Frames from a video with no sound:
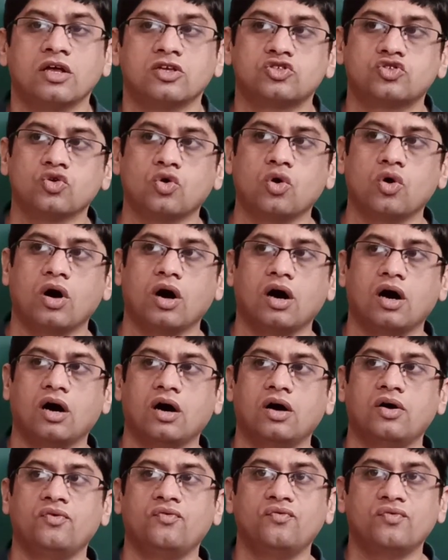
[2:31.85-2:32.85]

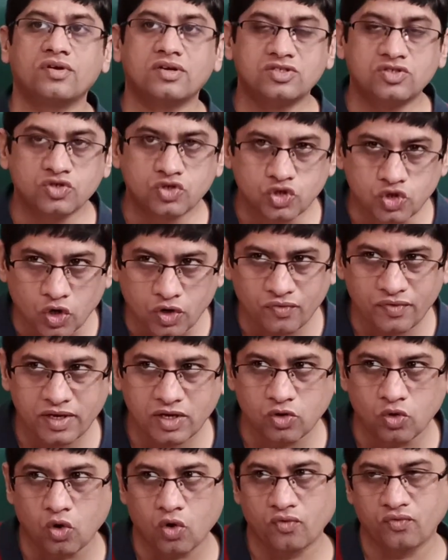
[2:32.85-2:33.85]
So should
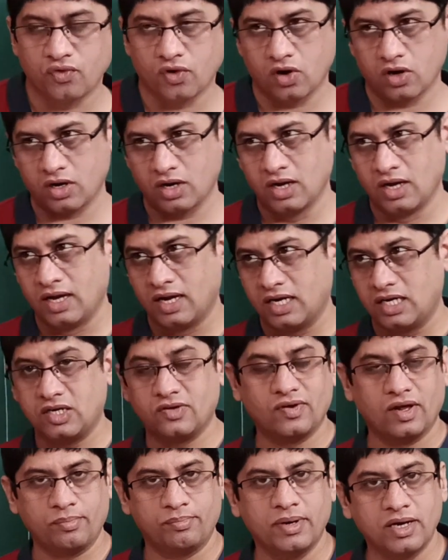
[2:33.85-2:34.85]
we go for
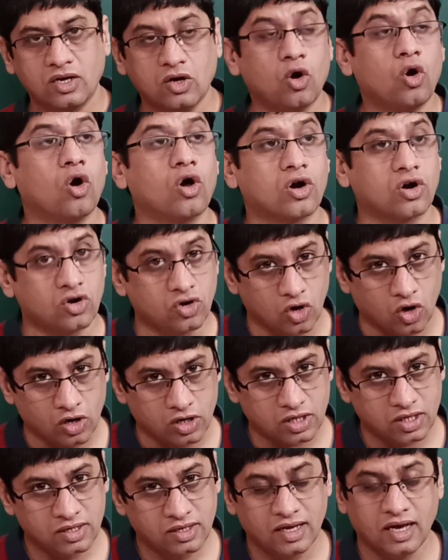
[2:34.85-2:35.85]
development or
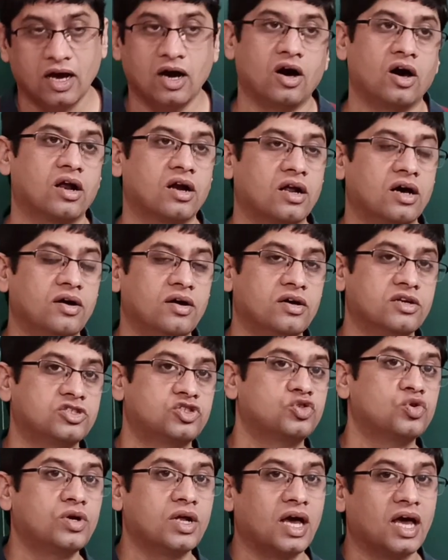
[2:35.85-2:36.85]
not? Or
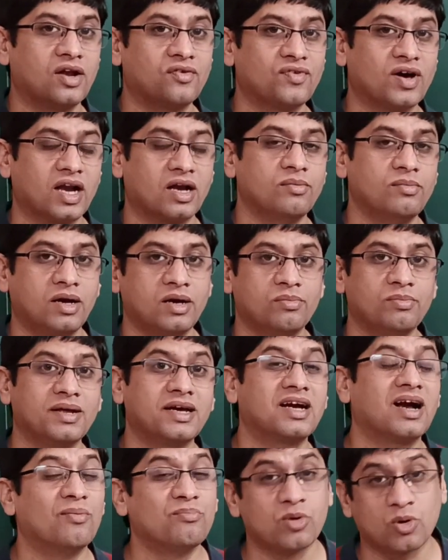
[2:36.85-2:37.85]
should environment
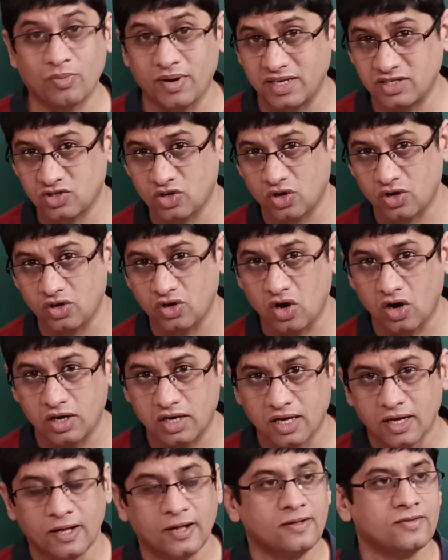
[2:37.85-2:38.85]
be compromised or
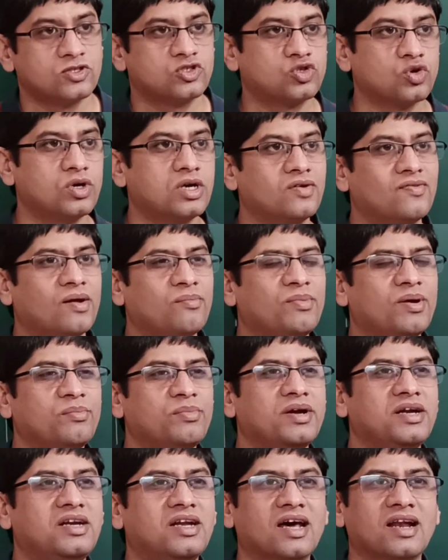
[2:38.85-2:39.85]
not? Should development
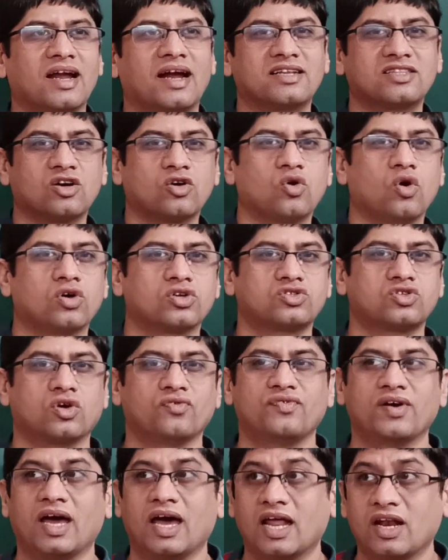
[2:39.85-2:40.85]
be done at the cost
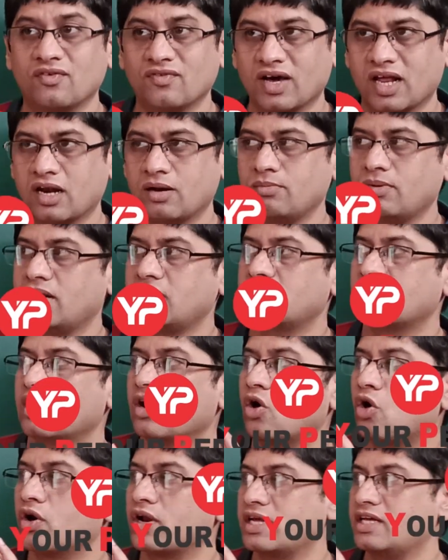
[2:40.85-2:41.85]
of
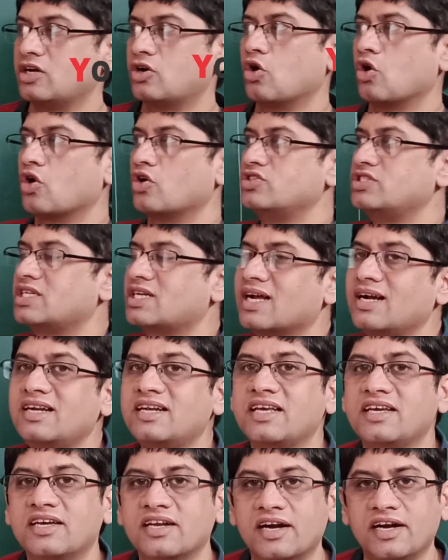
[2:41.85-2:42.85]
environmental or ecological
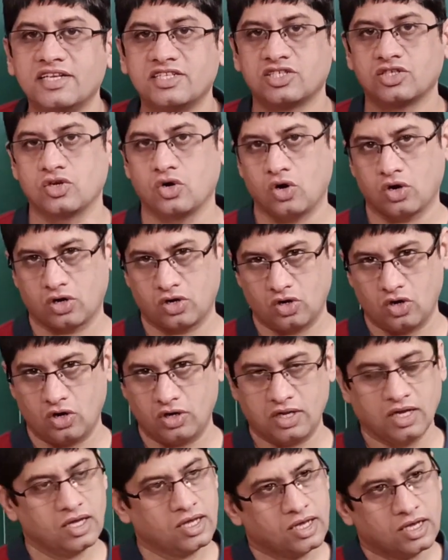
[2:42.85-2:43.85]
degradation or
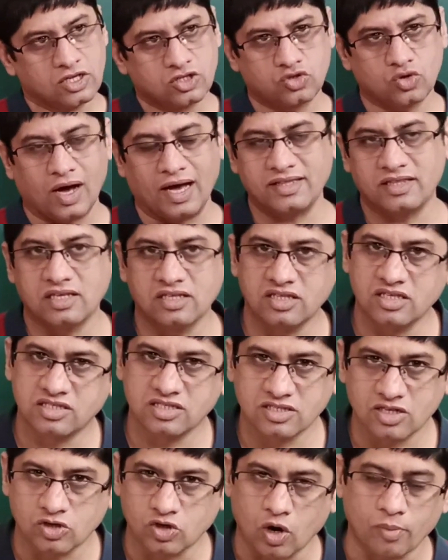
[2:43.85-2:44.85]
not? So I think this
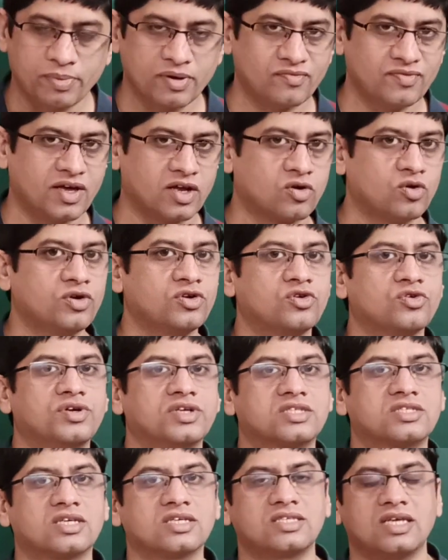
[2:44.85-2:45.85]
is the topic we are going to
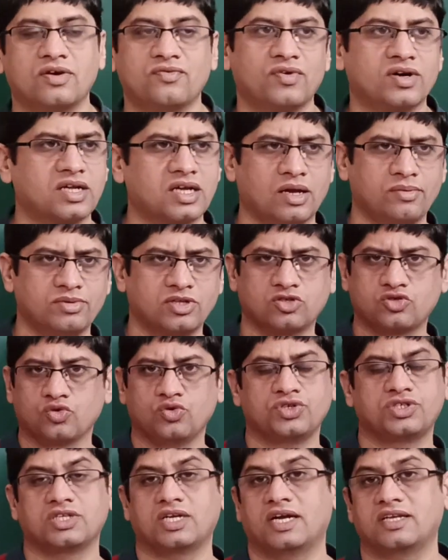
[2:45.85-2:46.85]
discuss, and what can be the
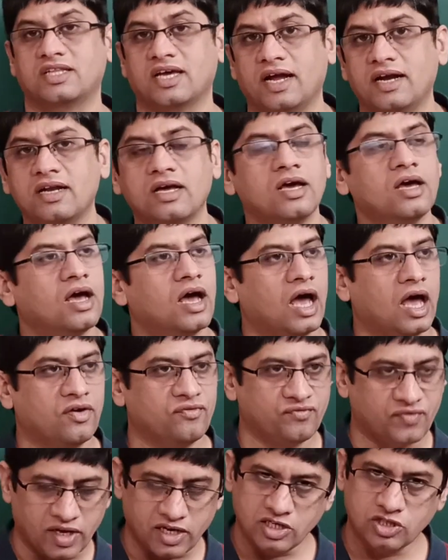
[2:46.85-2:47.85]
solution at the end.
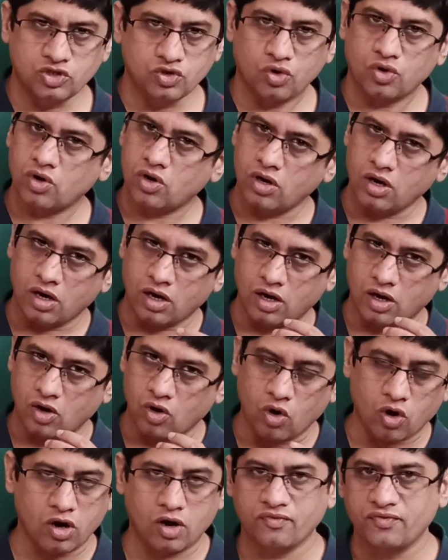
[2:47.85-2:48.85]
I'm very sure
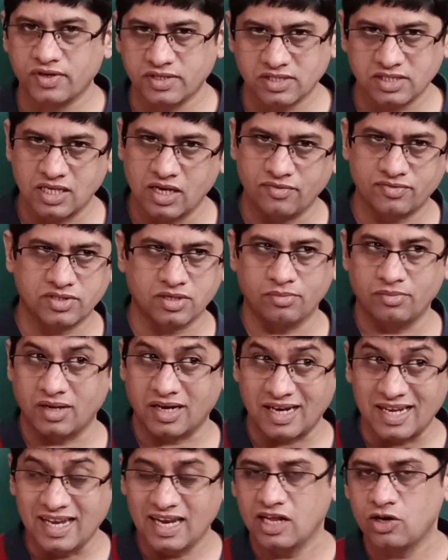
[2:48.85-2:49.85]
all of us have some
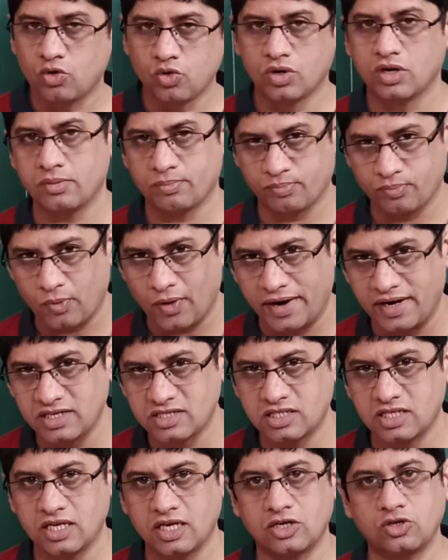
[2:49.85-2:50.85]
really good
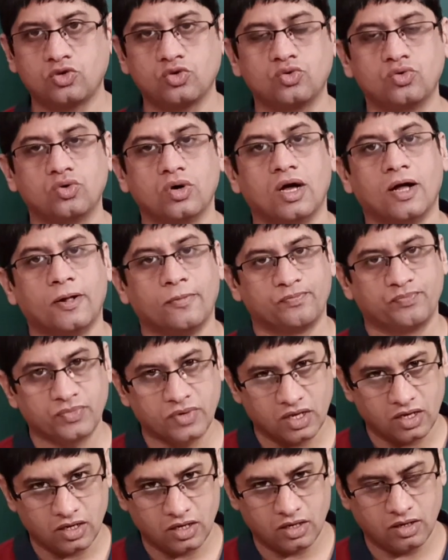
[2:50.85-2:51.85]
points here
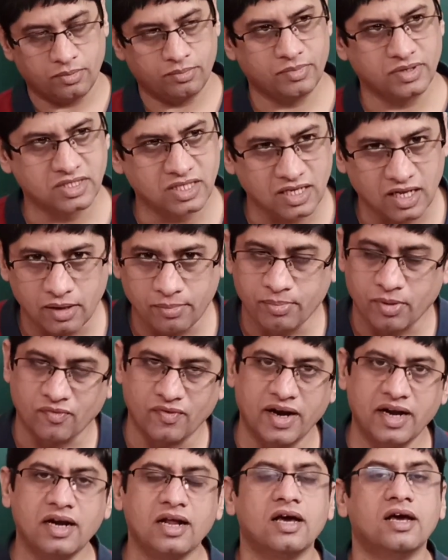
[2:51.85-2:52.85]
to basically
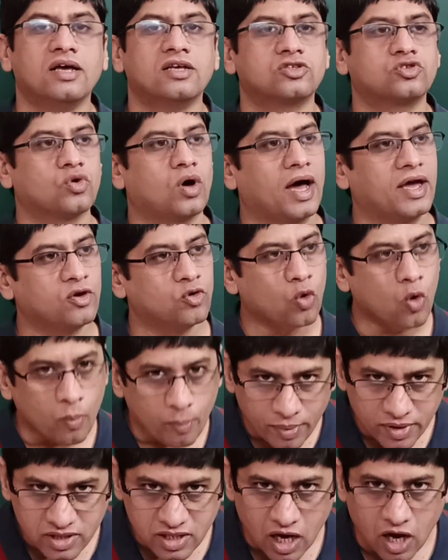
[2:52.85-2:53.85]
provide. So I
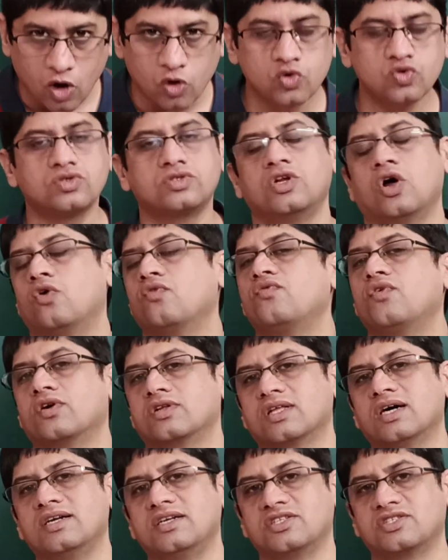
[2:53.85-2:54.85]
open the house now
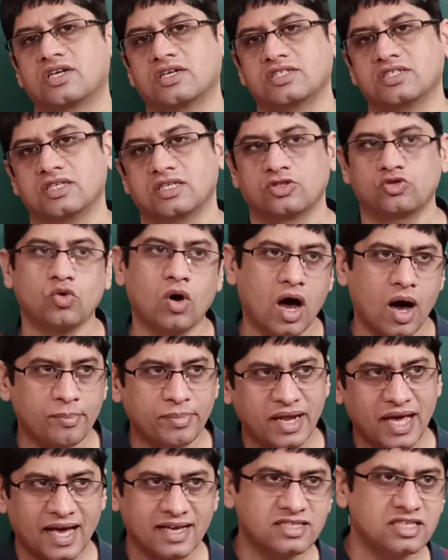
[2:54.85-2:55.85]
for the discussion. So
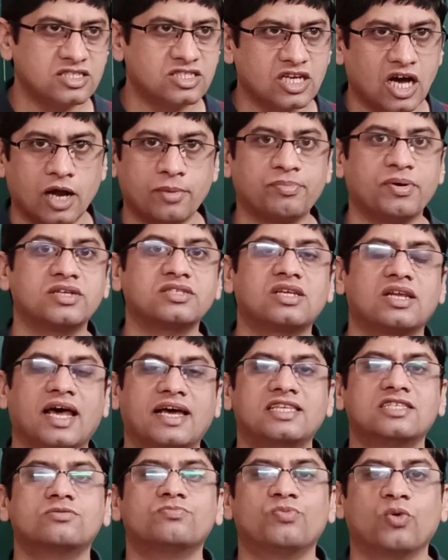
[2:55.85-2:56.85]
aapne aise 4-5
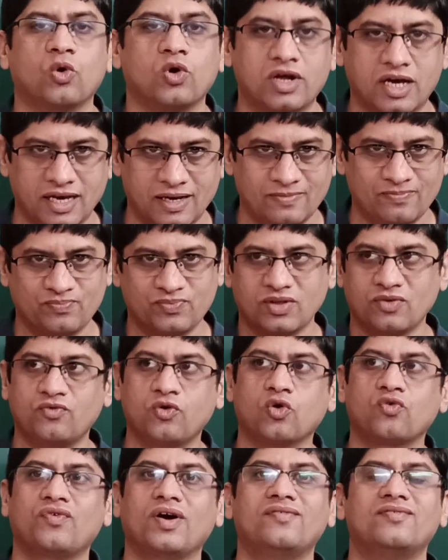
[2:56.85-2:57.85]
lines bol ke,
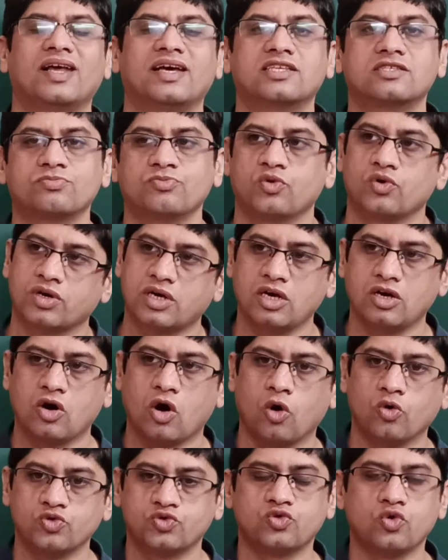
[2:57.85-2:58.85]
4-5 lines bol ke
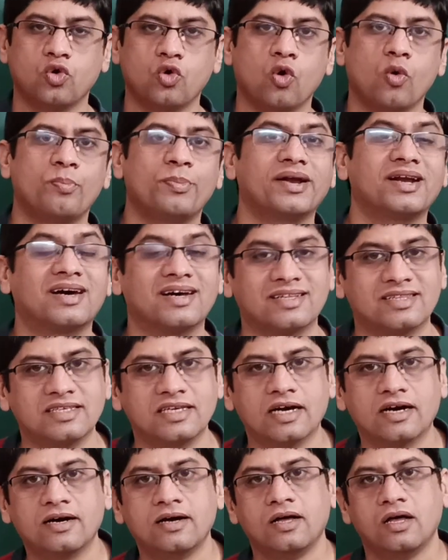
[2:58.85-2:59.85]
house ko open kar
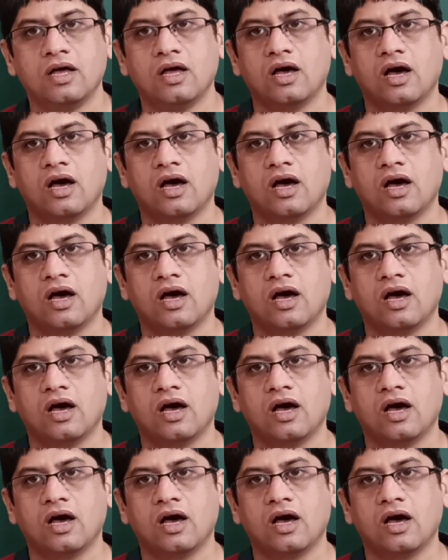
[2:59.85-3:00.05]
diya.